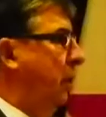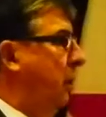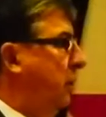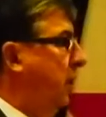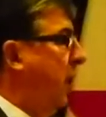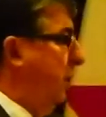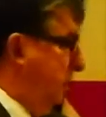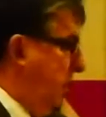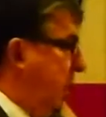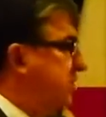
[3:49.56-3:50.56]

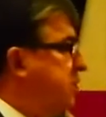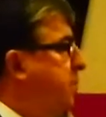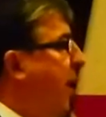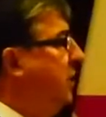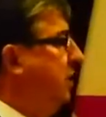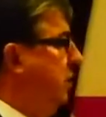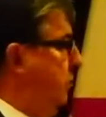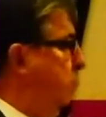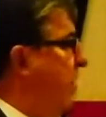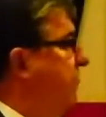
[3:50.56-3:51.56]
the
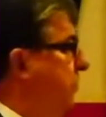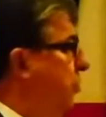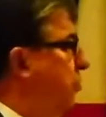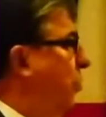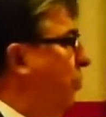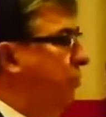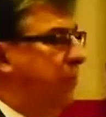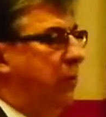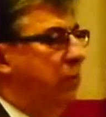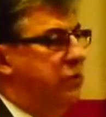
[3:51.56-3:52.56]
expected revenue
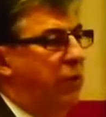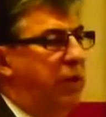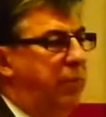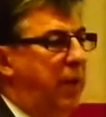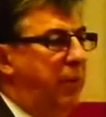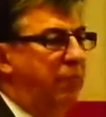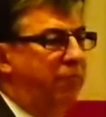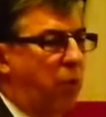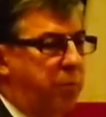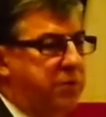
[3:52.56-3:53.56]
growth was going to be about
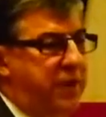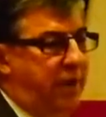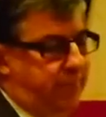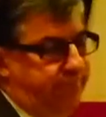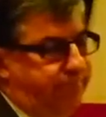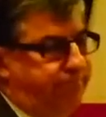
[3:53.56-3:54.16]
4%.